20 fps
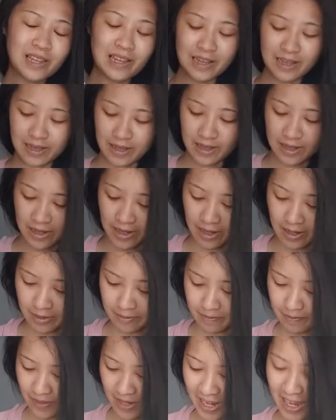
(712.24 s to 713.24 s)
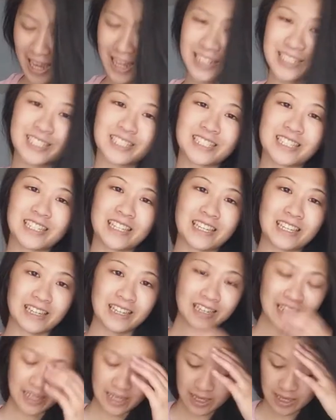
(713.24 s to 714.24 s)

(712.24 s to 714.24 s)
I actually